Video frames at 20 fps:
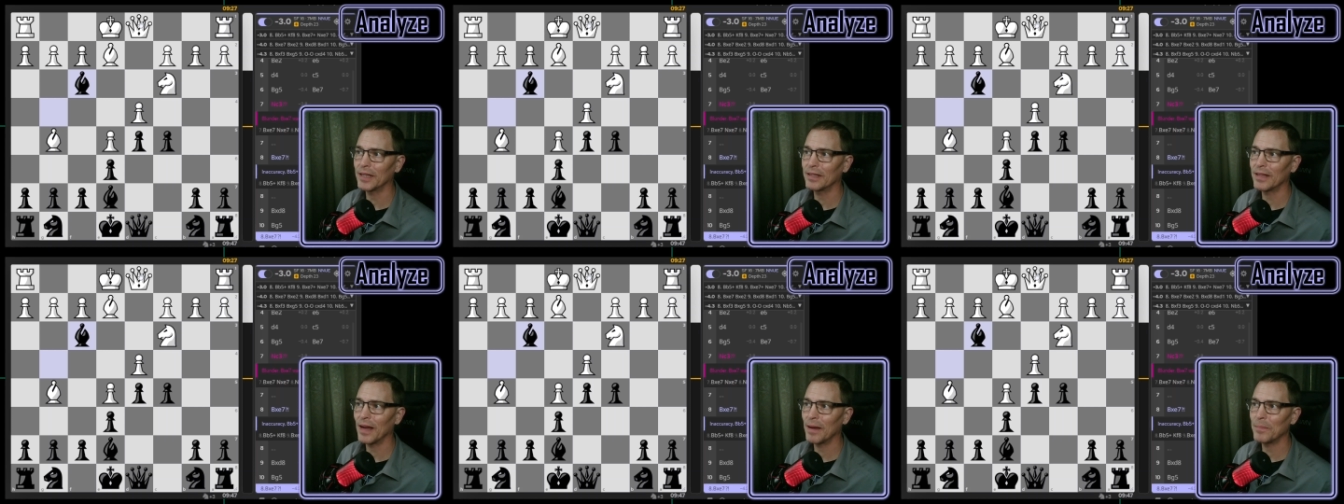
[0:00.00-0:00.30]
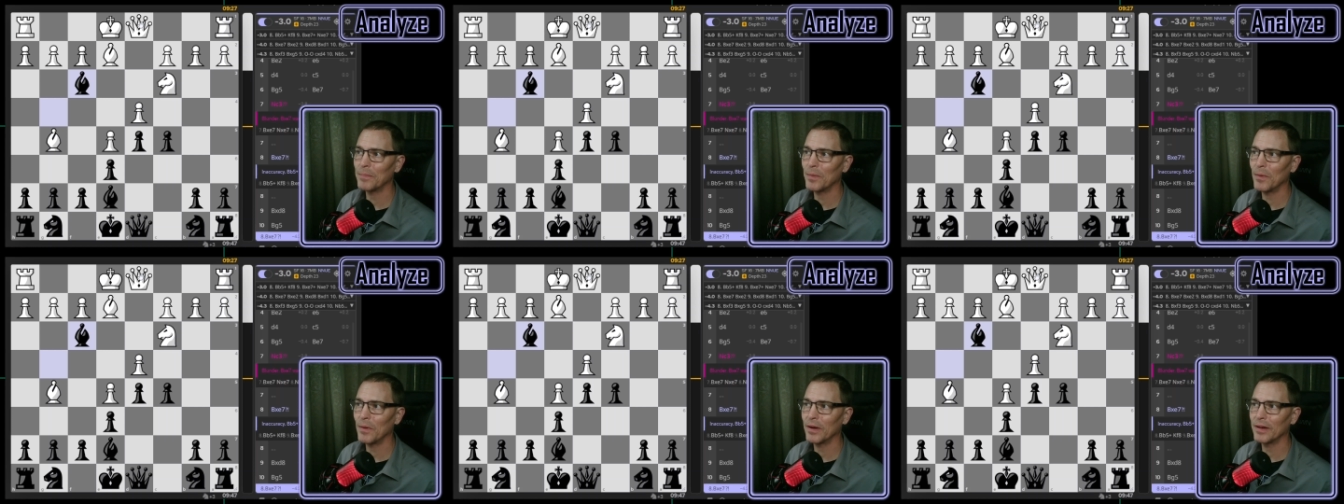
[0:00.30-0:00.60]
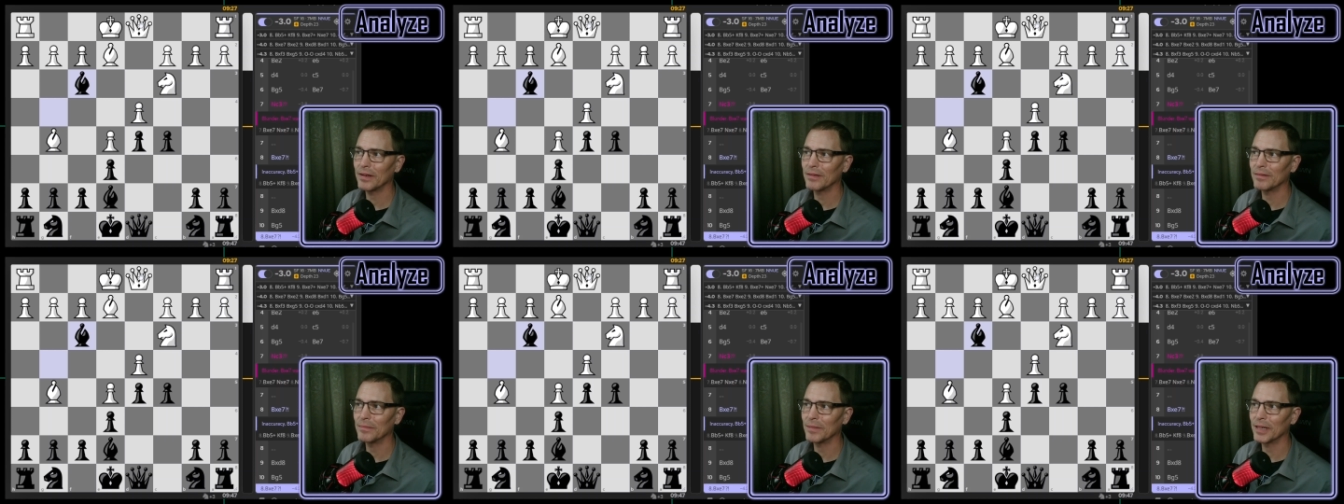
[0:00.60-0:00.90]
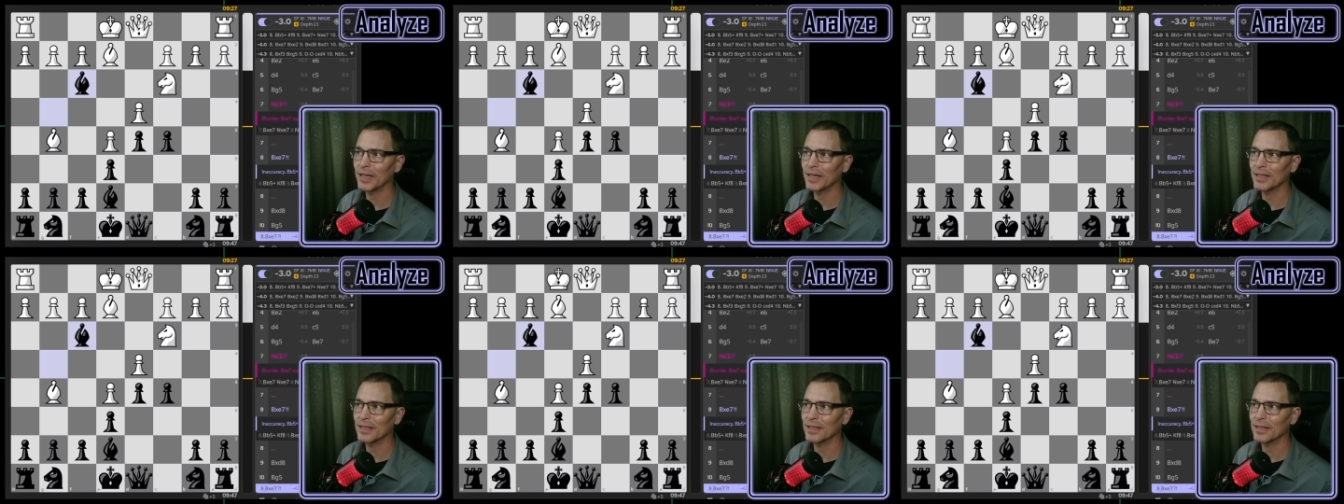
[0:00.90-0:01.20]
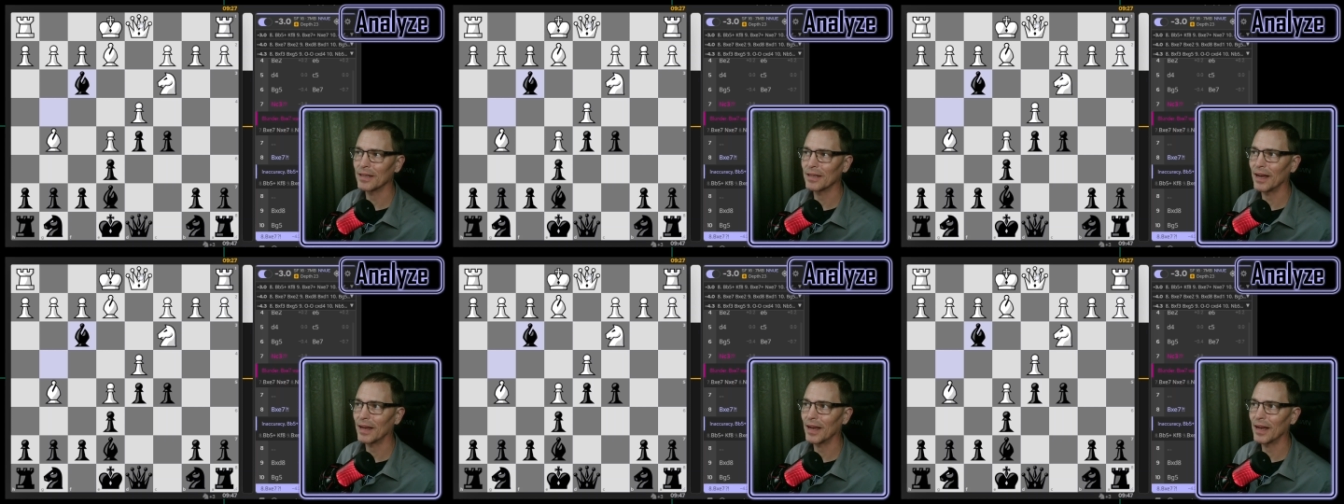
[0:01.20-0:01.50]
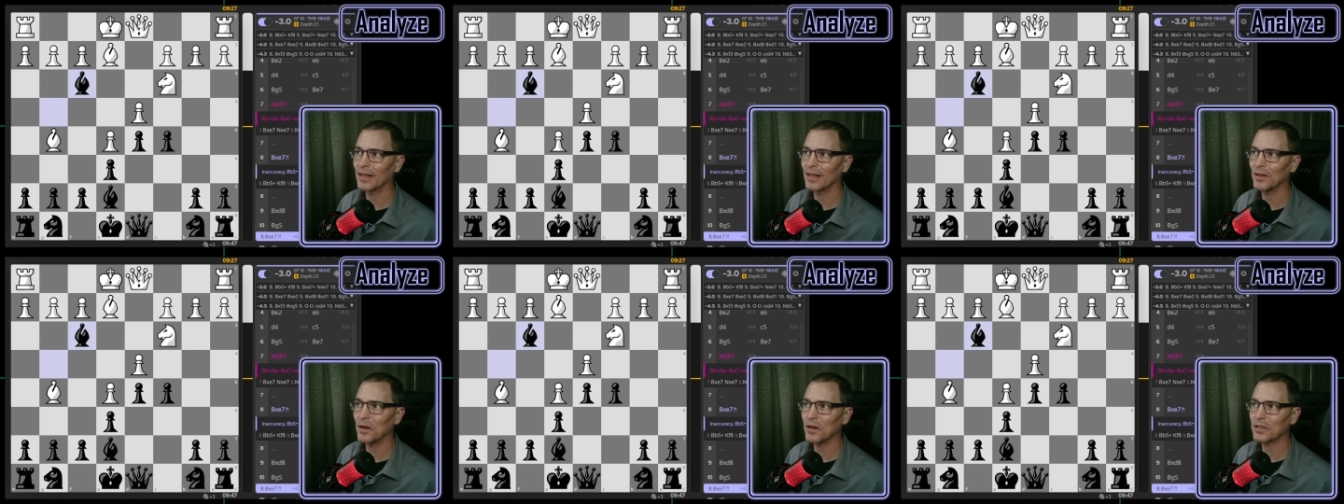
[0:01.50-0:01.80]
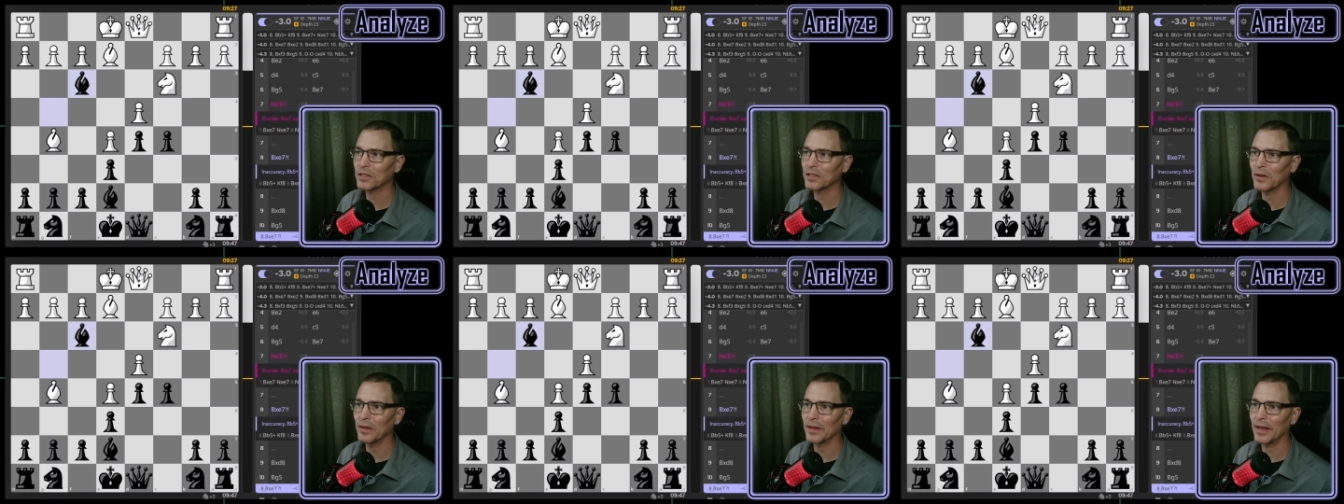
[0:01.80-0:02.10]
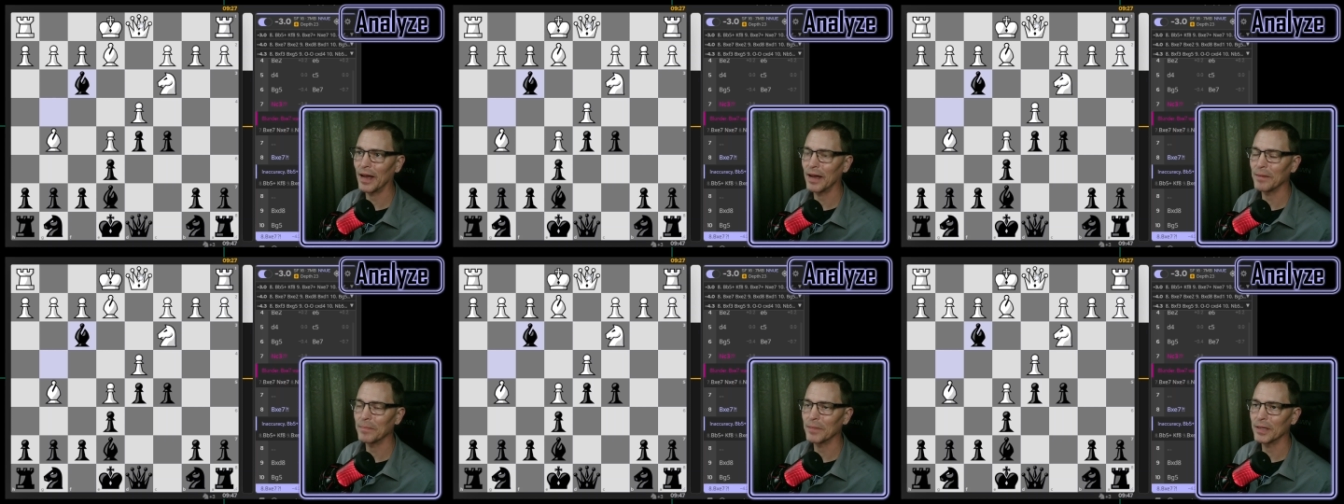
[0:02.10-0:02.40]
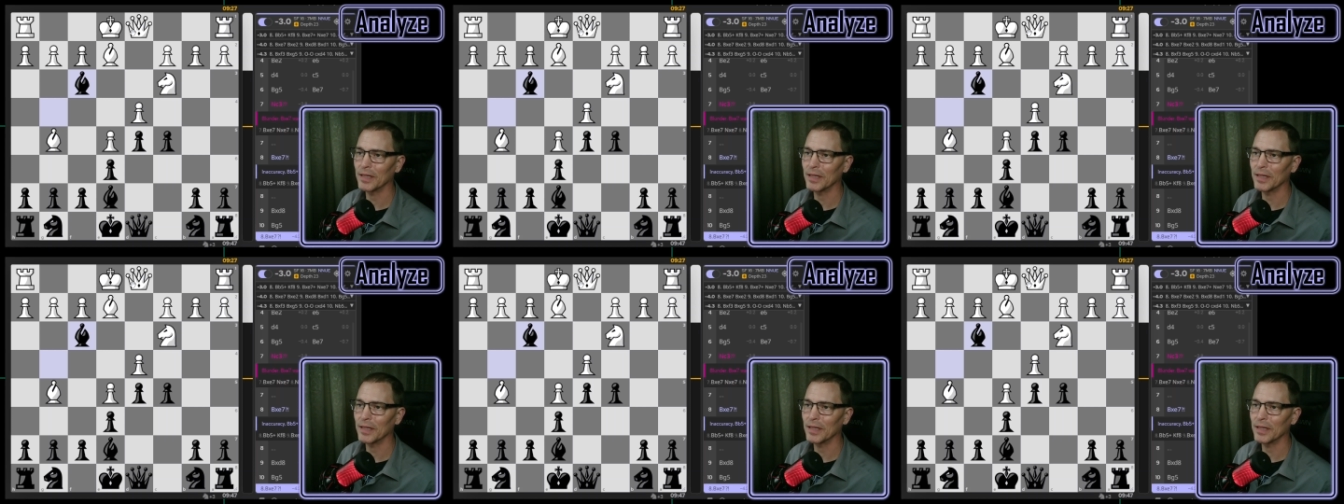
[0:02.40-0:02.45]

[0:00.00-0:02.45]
at that point because I got lost on that.